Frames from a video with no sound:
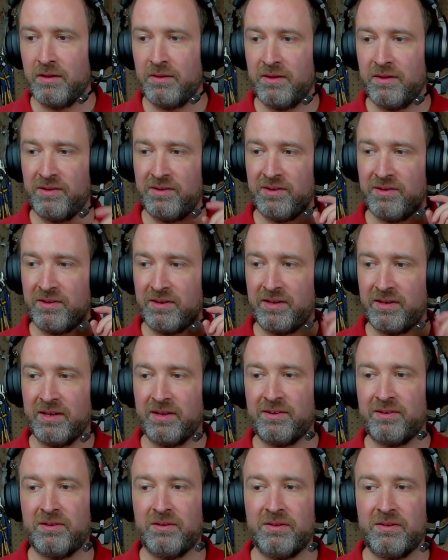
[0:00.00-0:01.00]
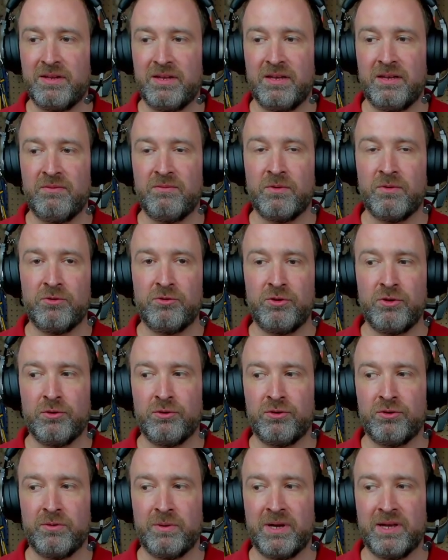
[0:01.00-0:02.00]
This is a test of the
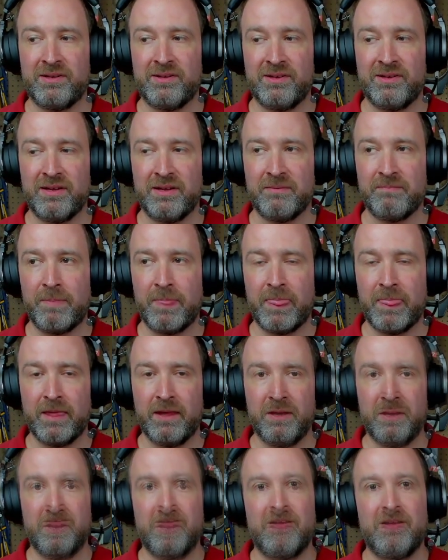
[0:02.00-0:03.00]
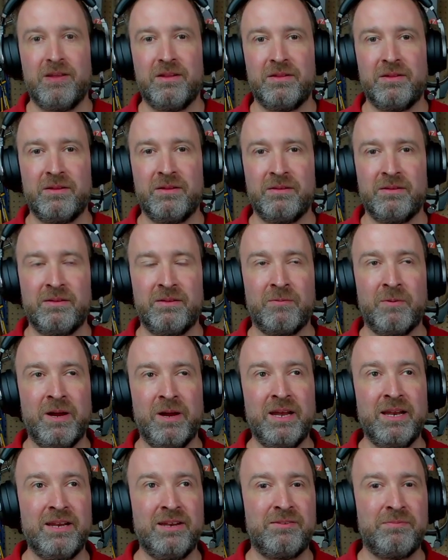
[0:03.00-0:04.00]
Virtuoso headset. The
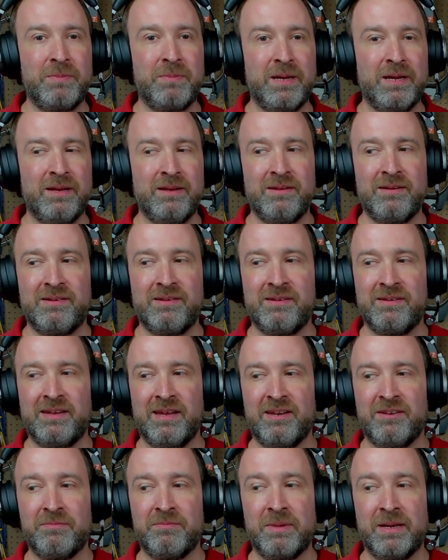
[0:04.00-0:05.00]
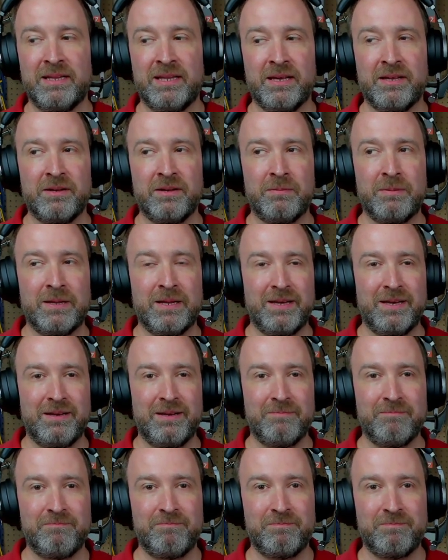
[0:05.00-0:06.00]
rain in Spain stays mainly on the
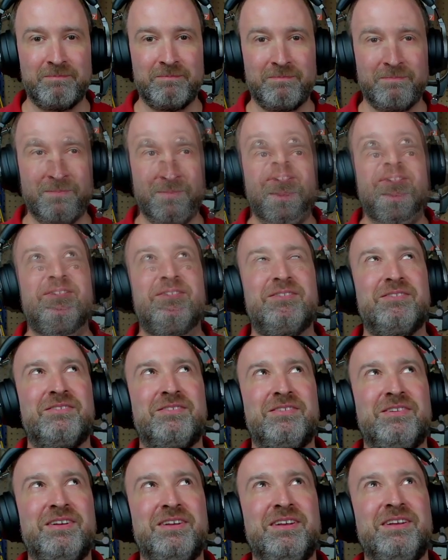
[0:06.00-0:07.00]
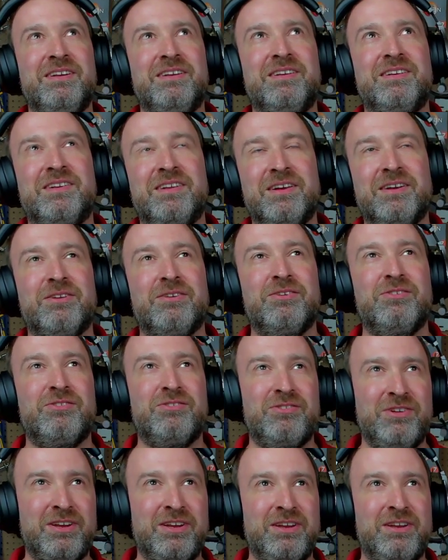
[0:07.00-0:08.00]
plain. She sells
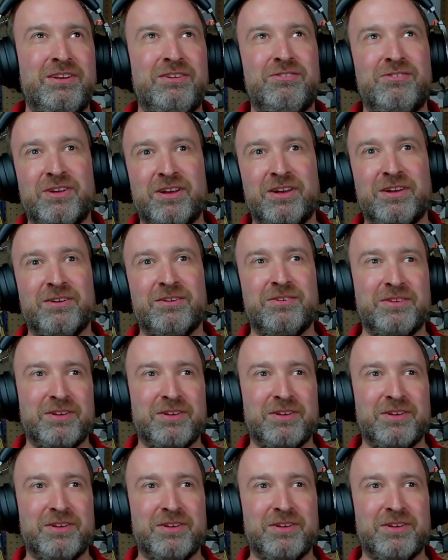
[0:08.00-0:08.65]
seashells